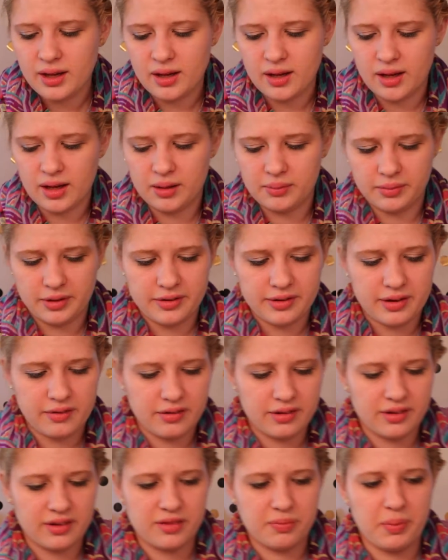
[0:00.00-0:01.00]
Let's get
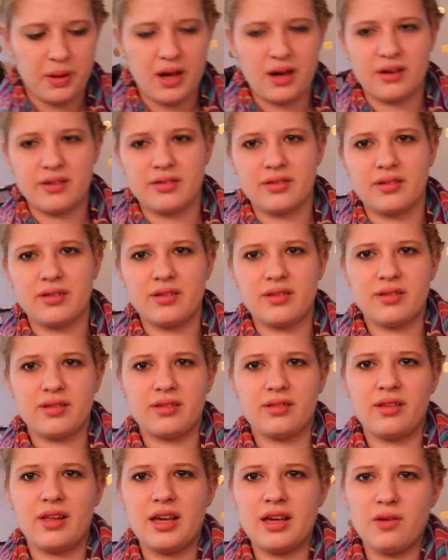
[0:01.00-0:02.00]
rid of this box because it's
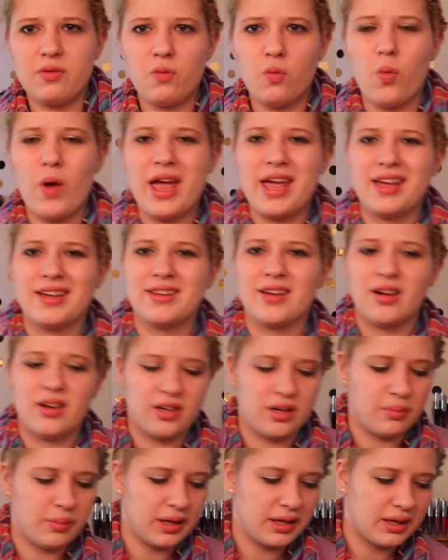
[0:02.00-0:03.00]
like weighing a
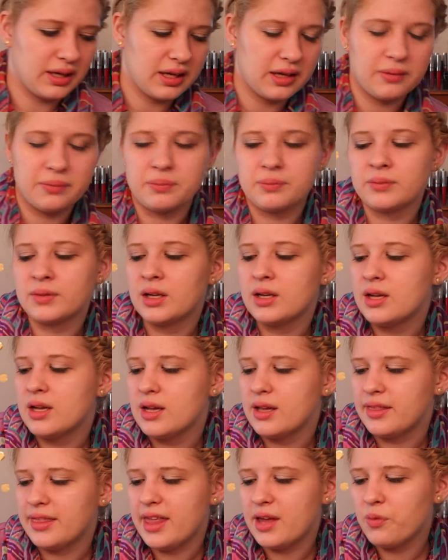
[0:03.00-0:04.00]
ton on my knee.
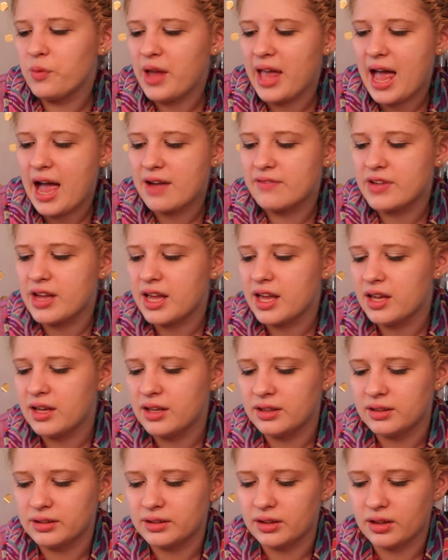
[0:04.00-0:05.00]
Then we have
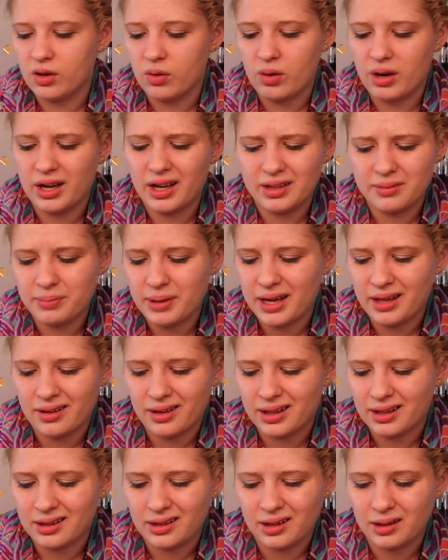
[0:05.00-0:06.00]
I'd pay
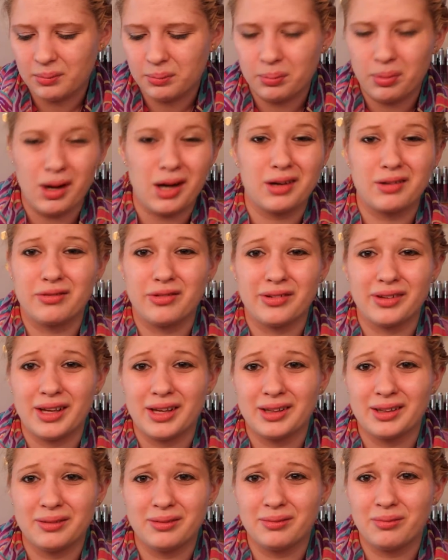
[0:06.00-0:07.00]
like $1 for
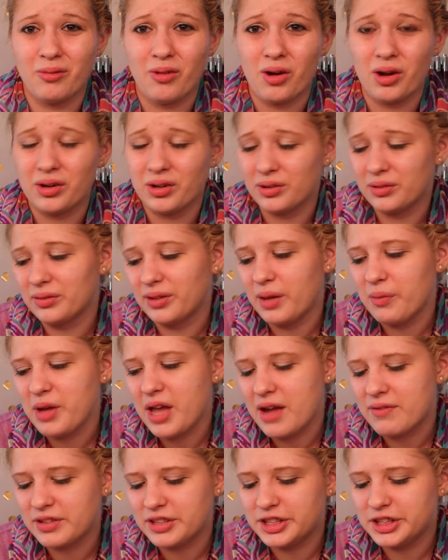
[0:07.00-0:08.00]
that water. Then we
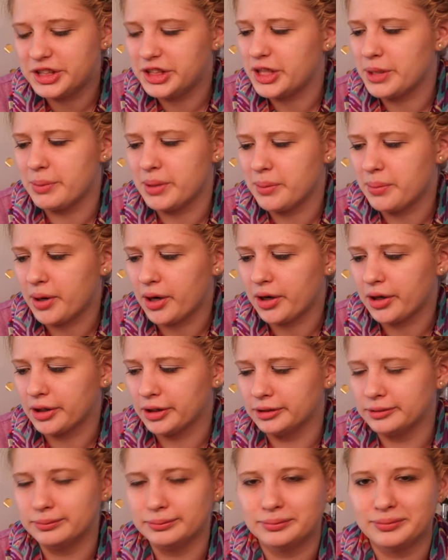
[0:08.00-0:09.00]
have a Jimmy
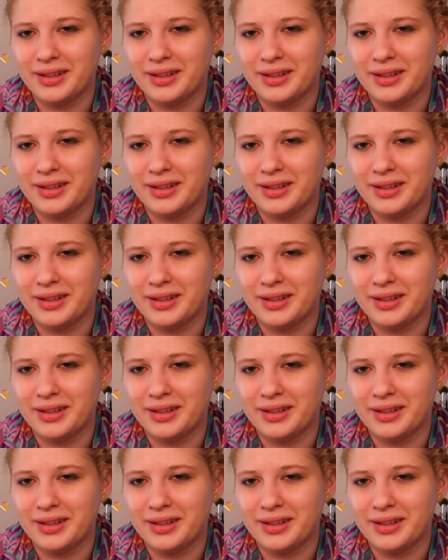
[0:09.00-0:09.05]
bar.